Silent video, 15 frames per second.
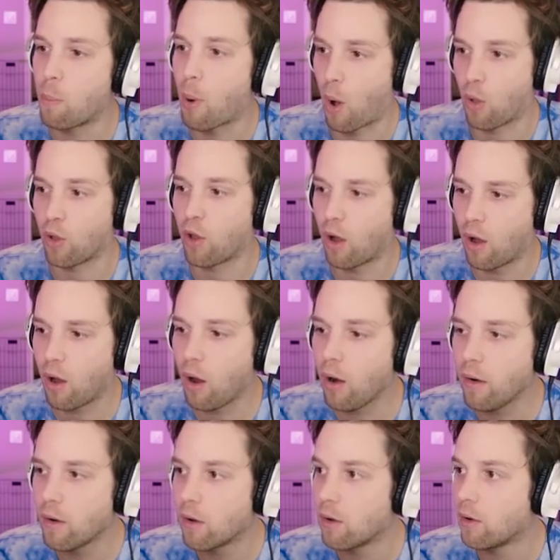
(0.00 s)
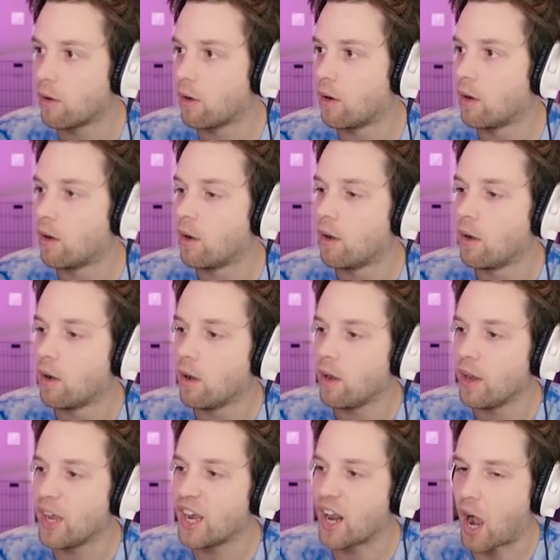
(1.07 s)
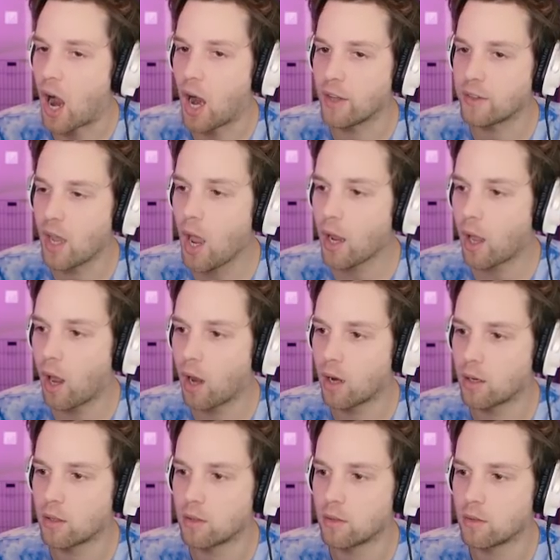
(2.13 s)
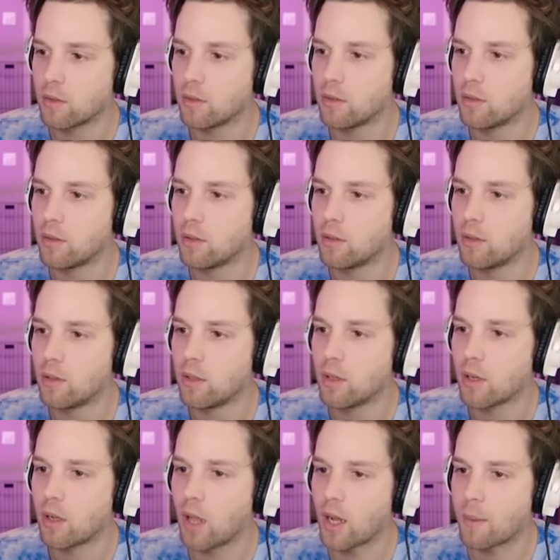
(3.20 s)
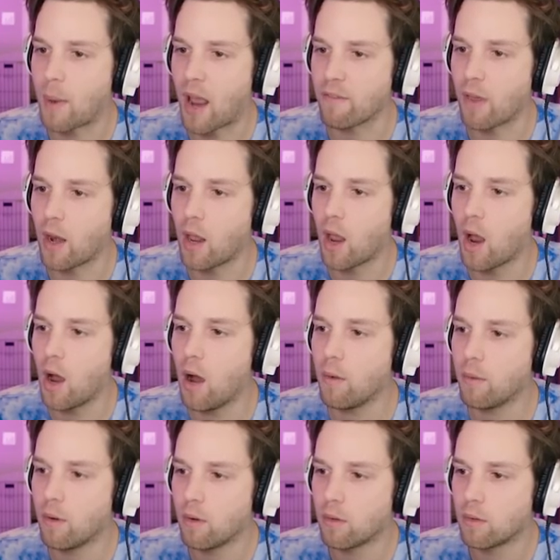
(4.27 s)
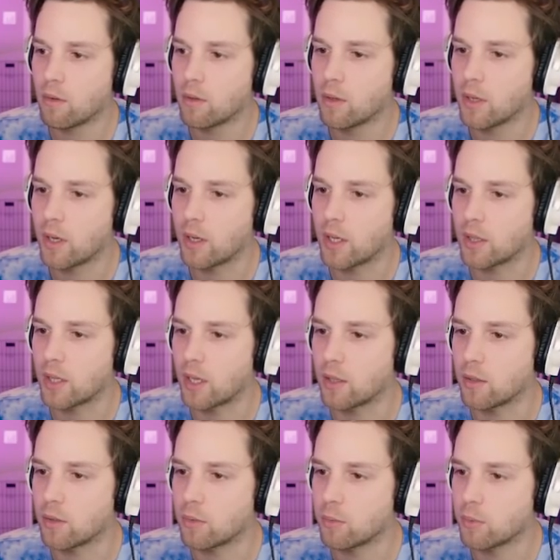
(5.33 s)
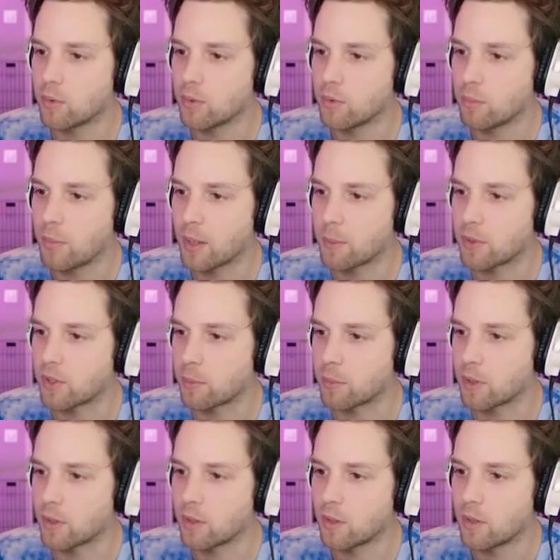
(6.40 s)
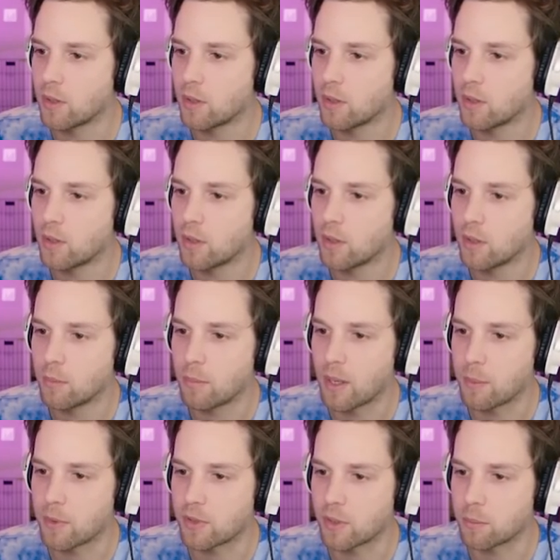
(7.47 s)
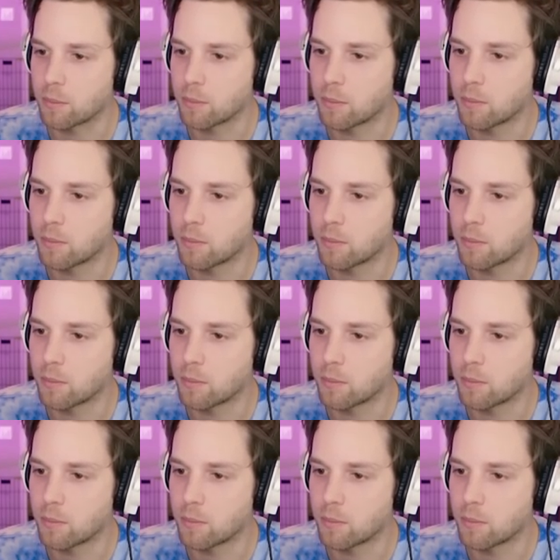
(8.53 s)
Apollyon in Isaac. Click my video. Here, eat that, dude. Make me something. Make me something.